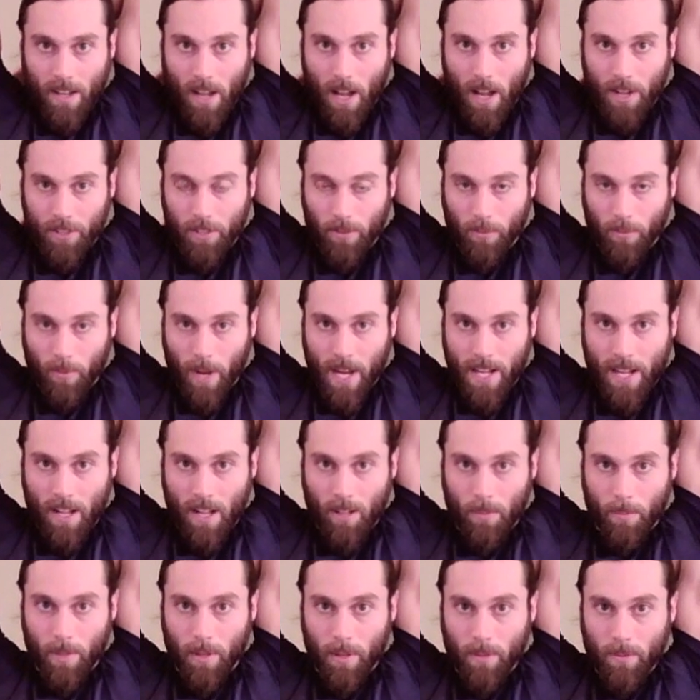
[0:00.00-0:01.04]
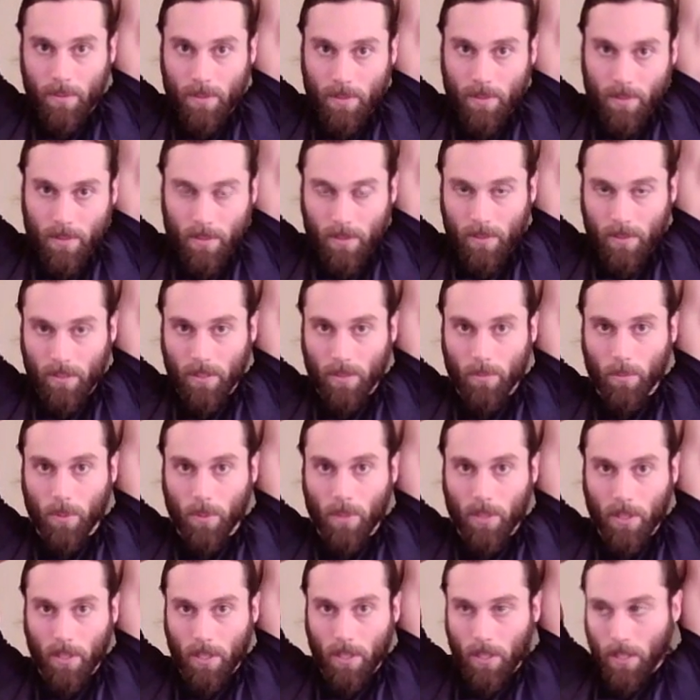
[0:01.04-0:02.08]
on your right elbow. Good
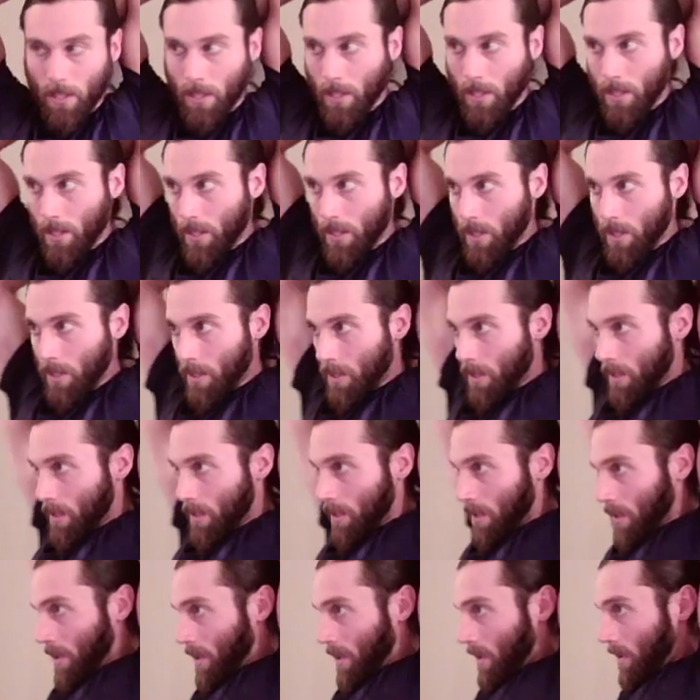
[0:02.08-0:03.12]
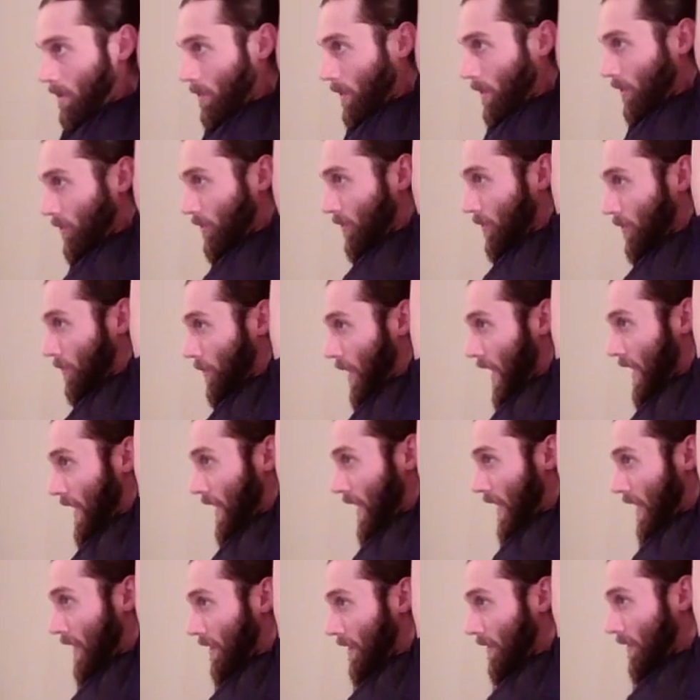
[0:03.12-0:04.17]
work. Rest your right
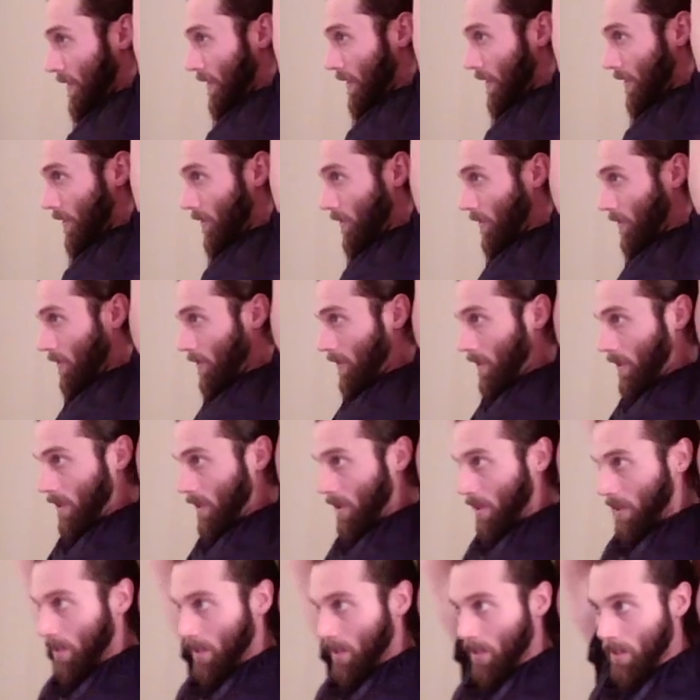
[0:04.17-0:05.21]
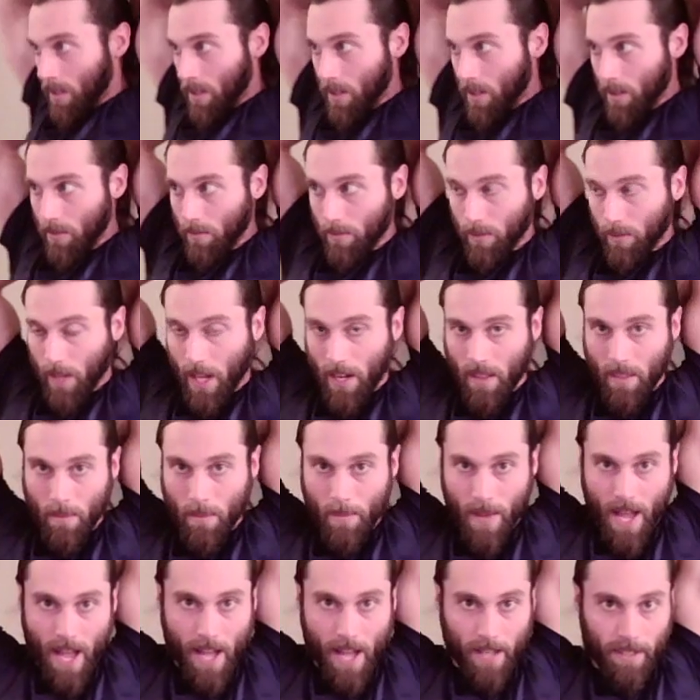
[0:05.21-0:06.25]
hand flat on the
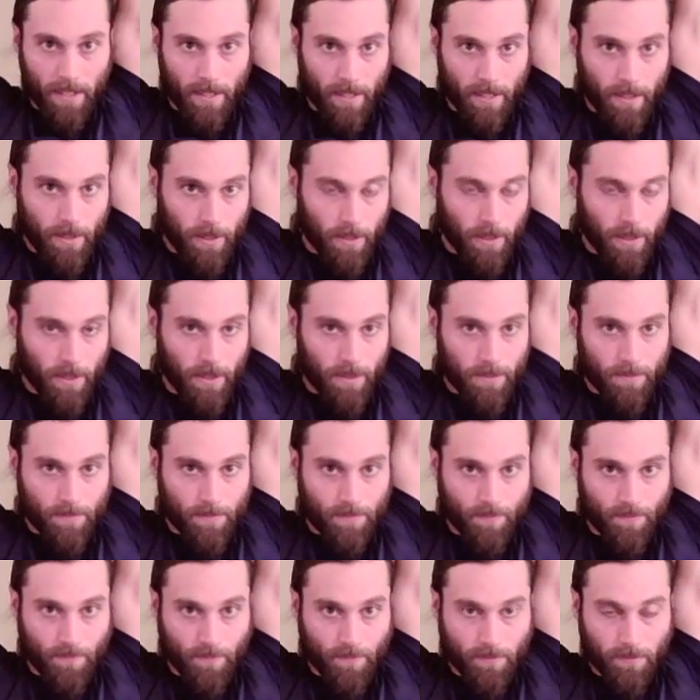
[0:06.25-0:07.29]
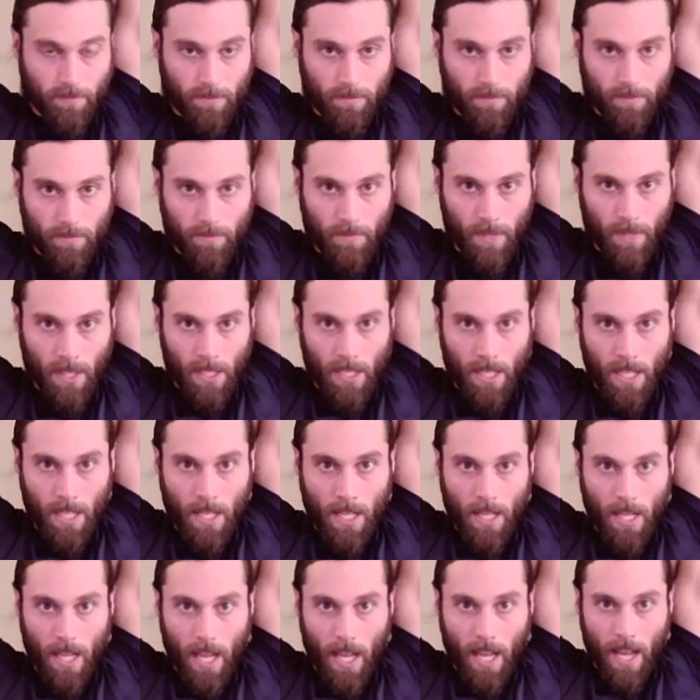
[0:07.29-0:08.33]
back. Good.
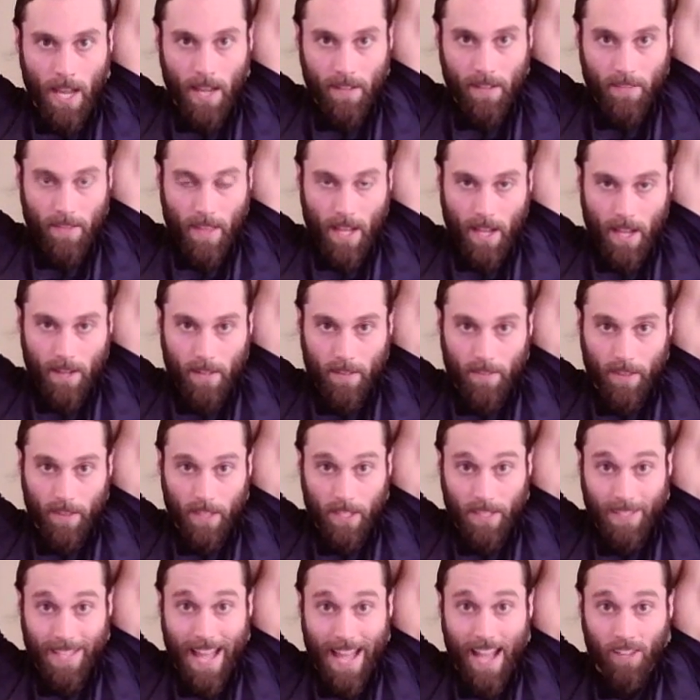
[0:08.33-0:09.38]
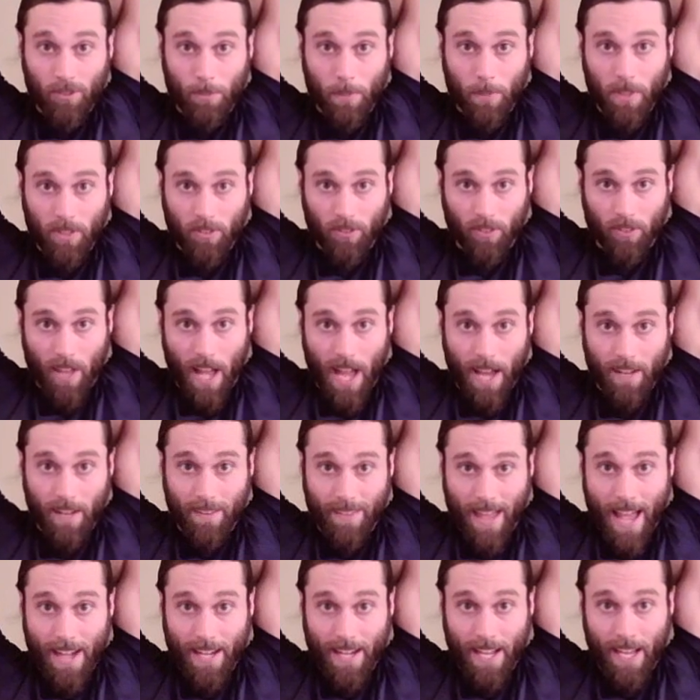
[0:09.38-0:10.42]
And then the clasping side,
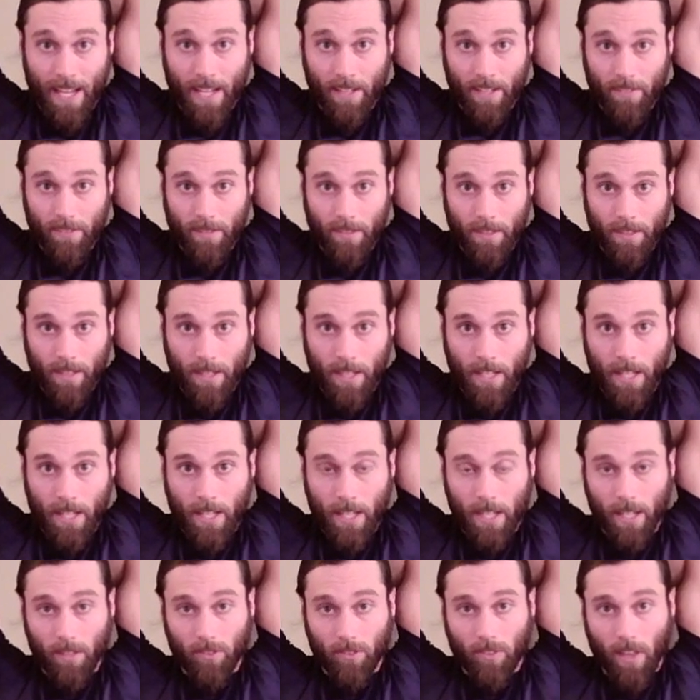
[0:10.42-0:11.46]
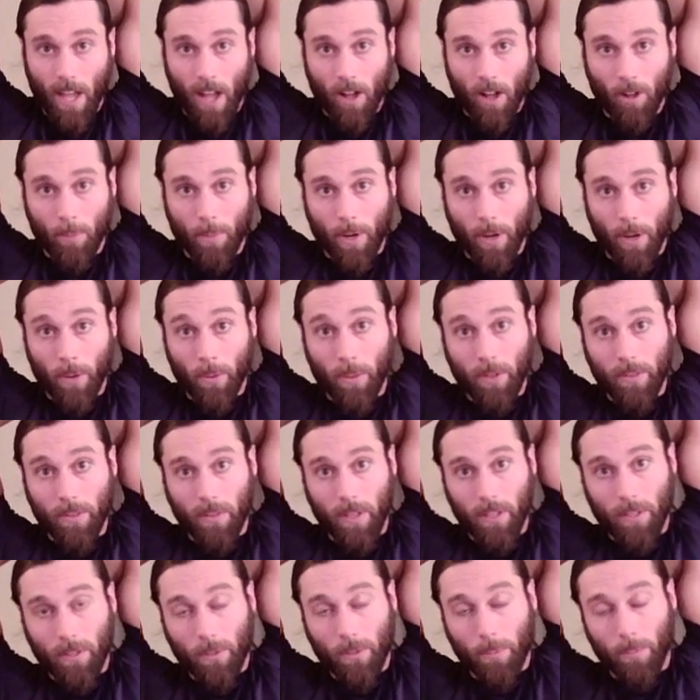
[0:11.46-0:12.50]
that hand, is the elbow
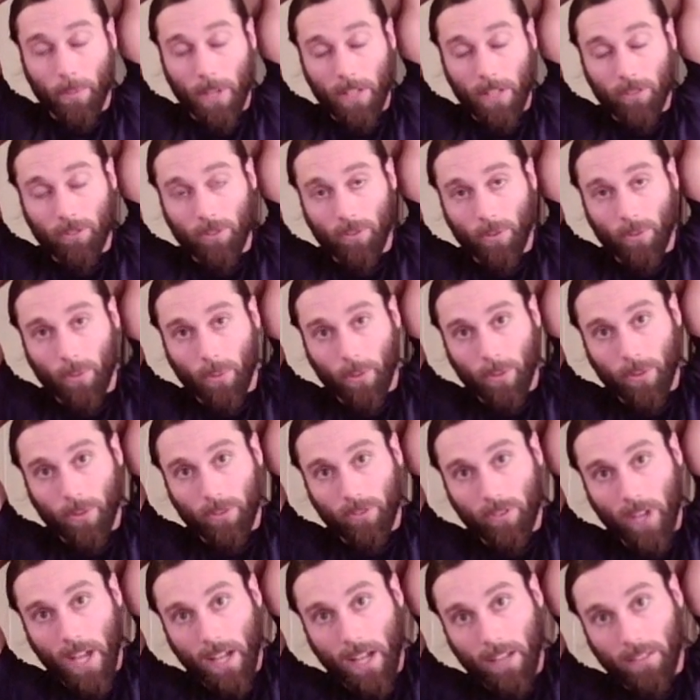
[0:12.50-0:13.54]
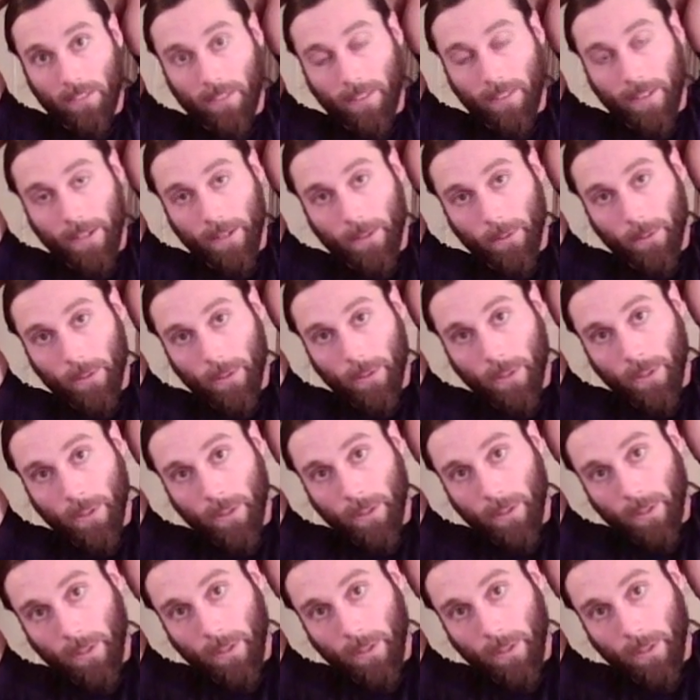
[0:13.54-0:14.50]
that you pitch towards. Exhale. Good.